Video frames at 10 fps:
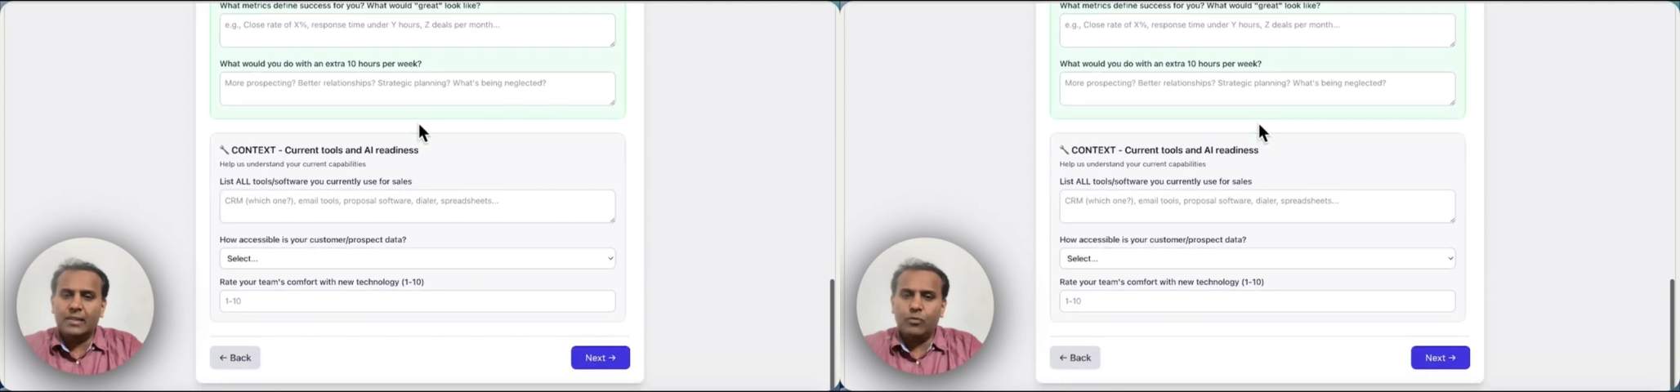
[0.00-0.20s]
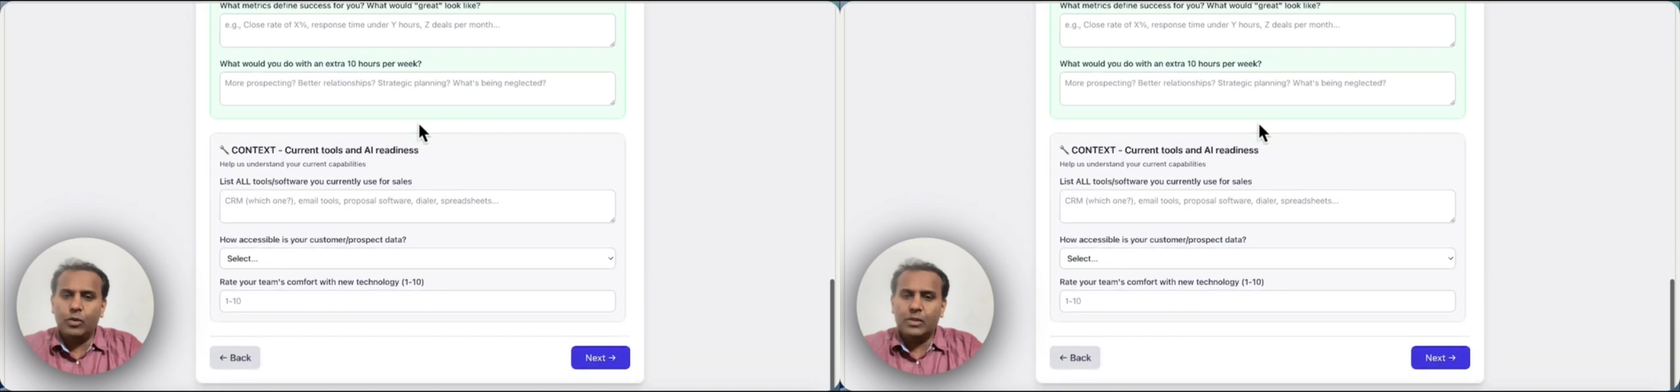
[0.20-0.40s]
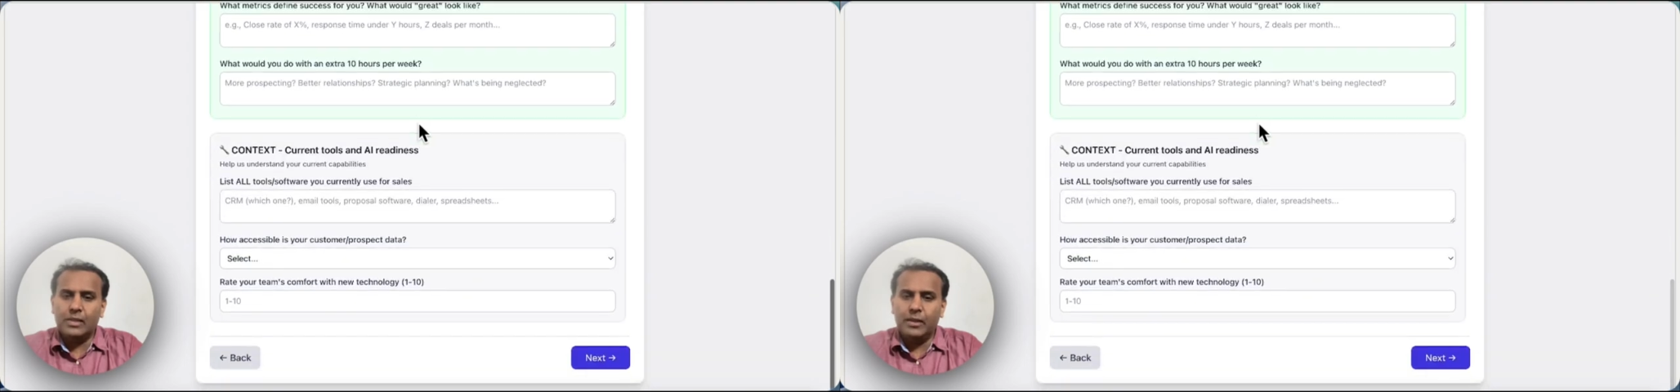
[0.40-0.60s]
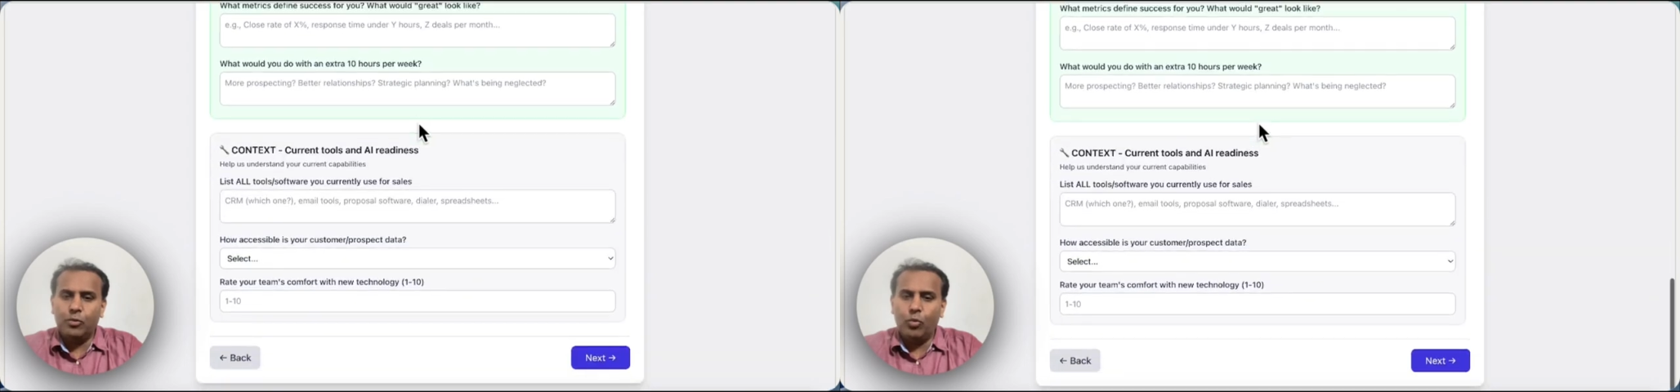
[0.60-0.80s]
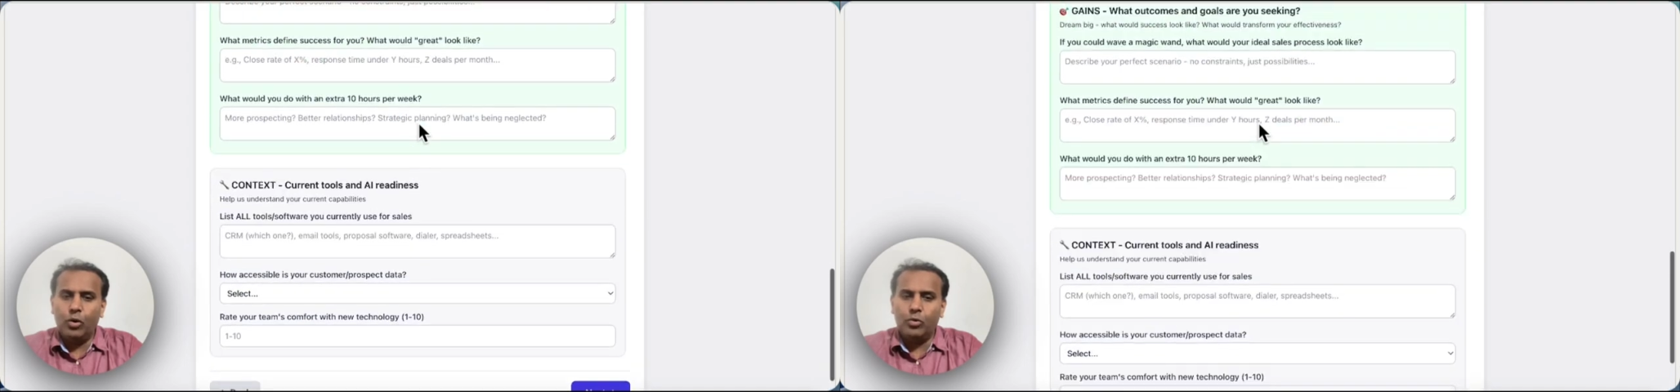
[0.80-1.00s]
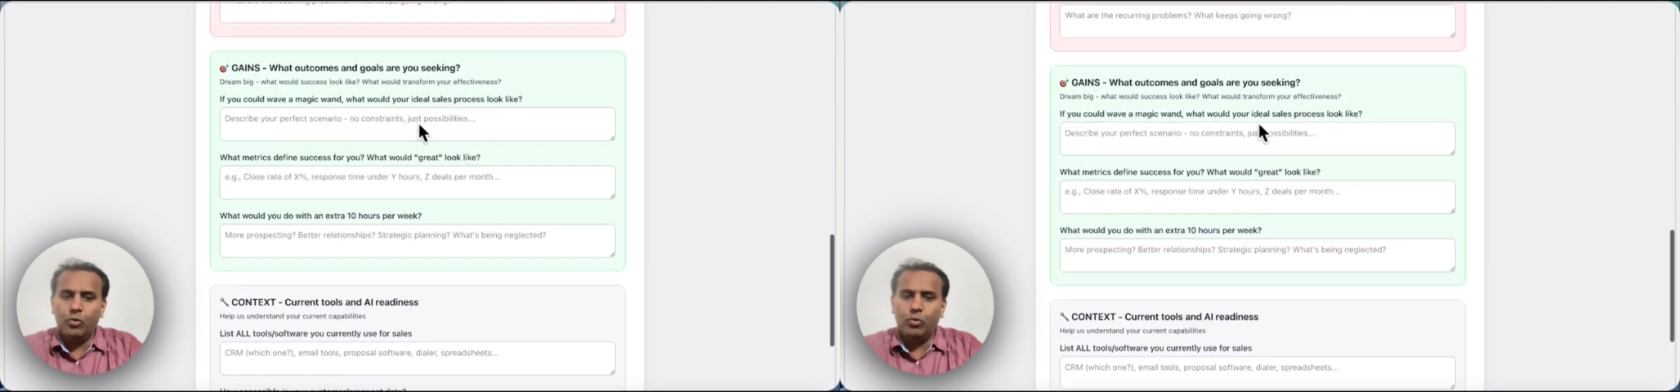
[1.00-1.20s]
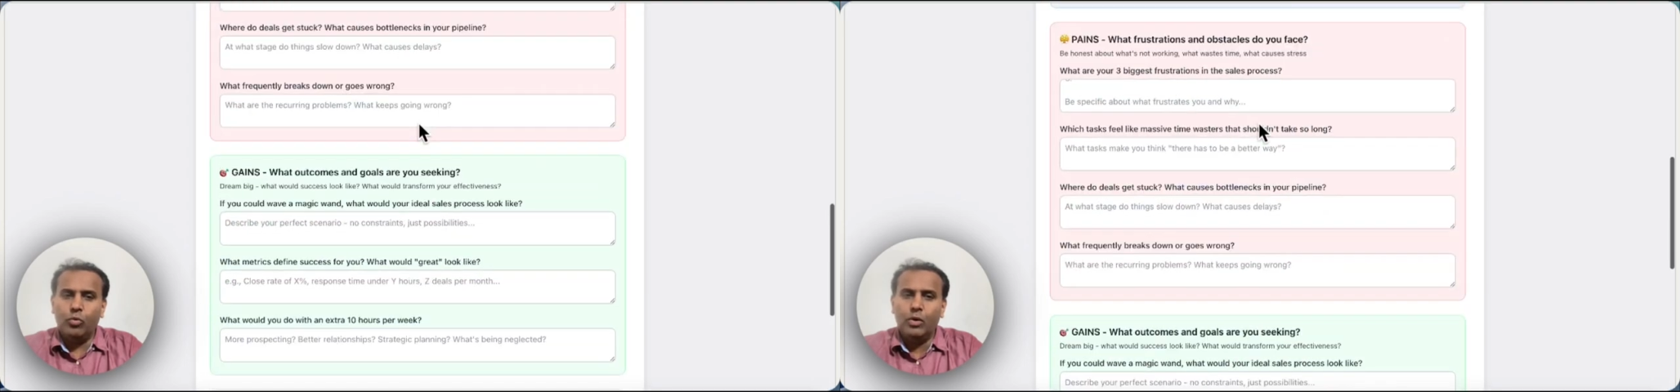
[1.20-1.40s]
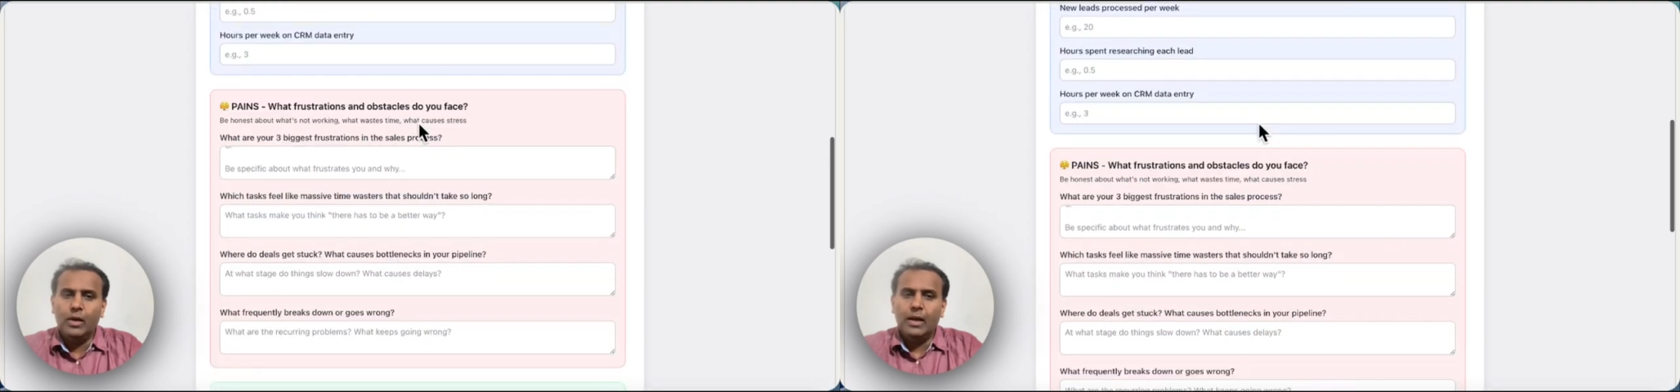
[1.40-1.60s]
what is that you want to do,
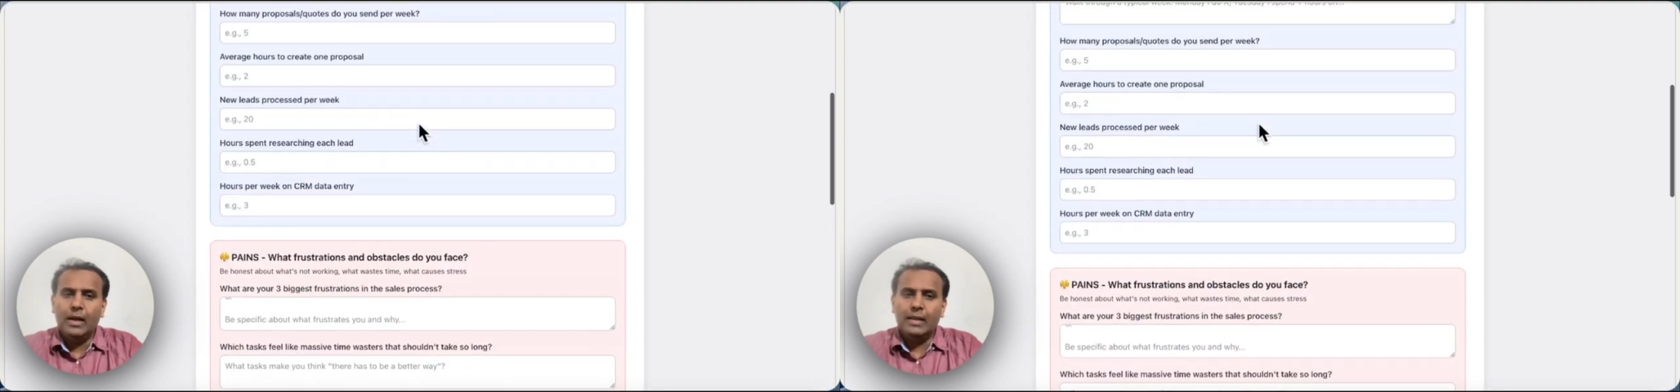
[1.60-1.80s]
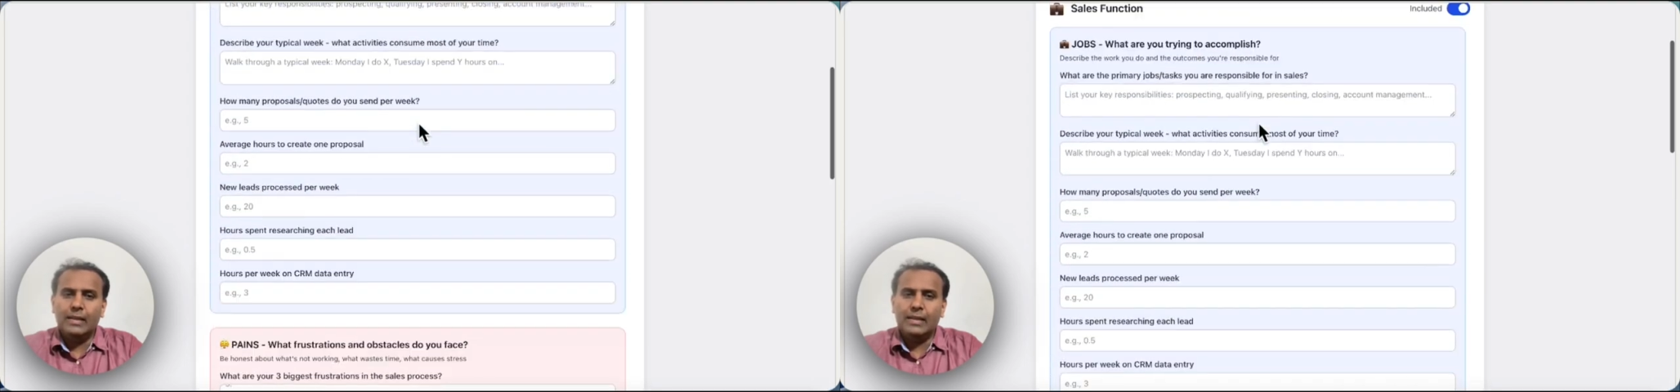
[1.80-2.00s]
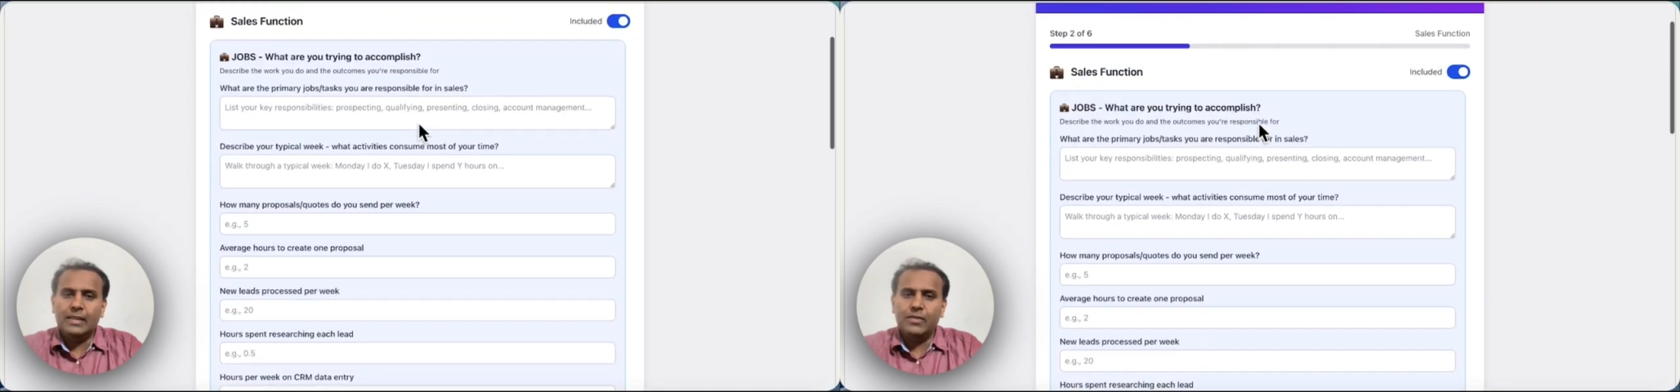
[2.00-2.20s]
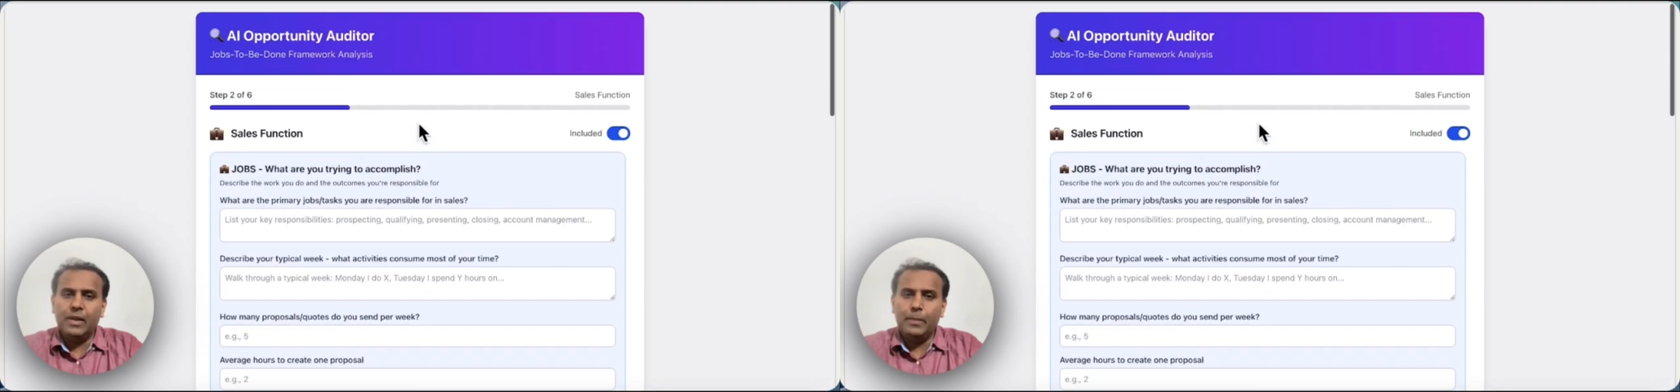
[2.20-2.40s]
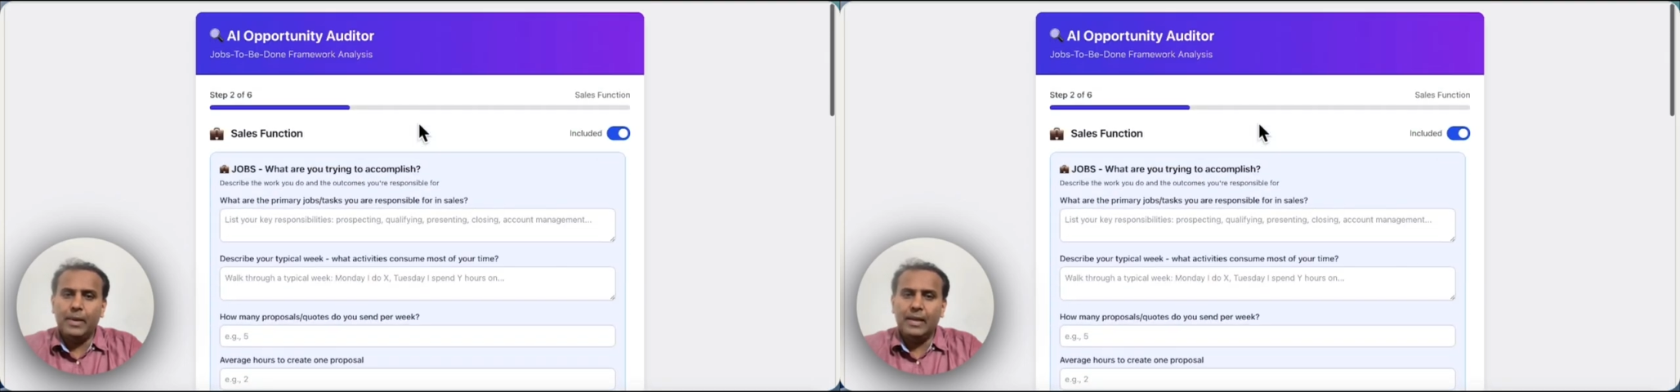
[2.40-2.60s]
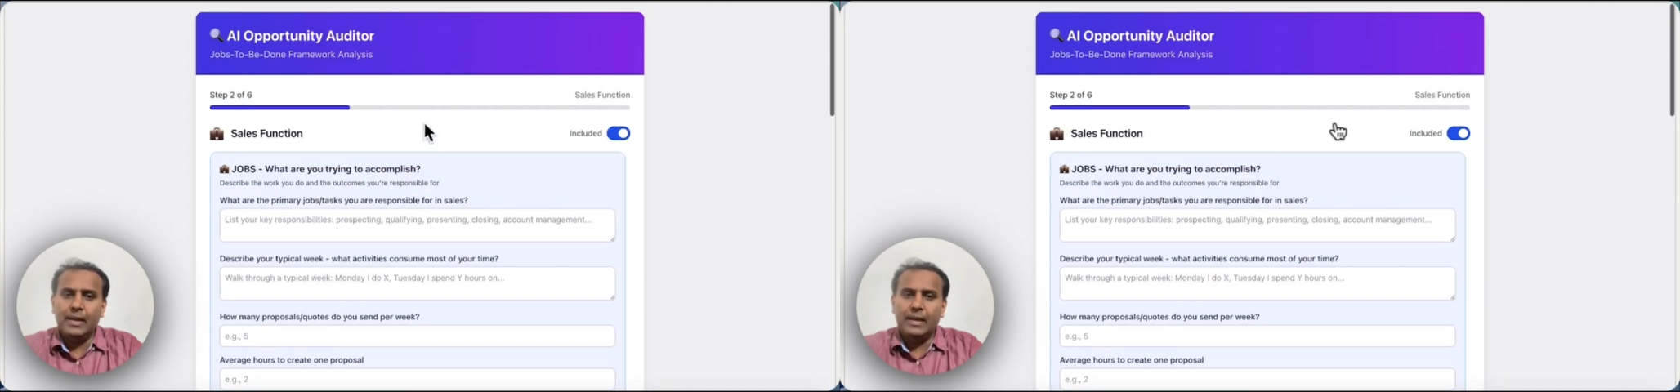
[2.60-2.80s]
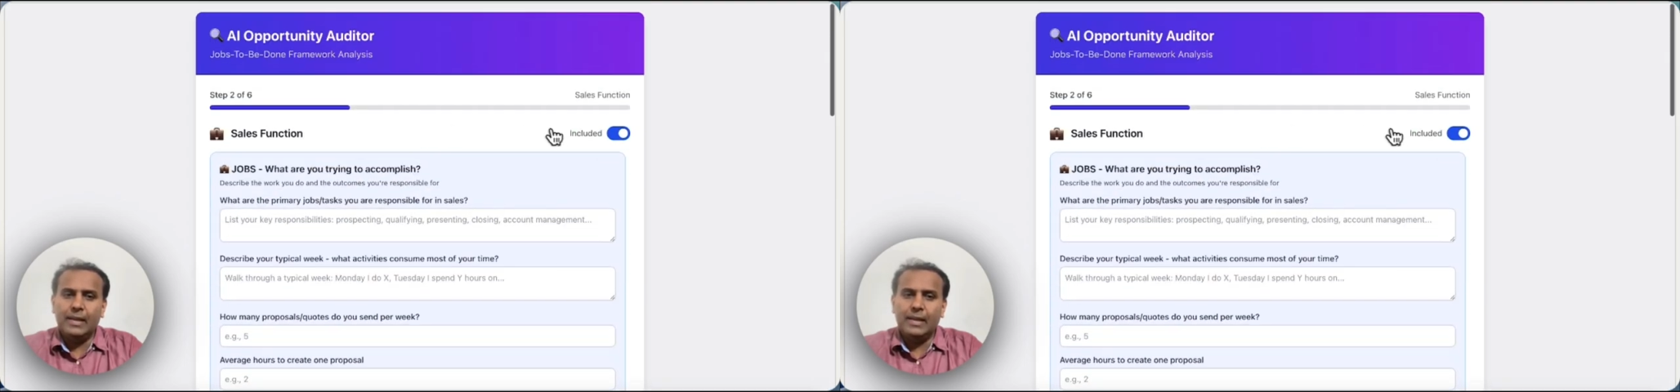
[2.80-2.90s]
and things will immediately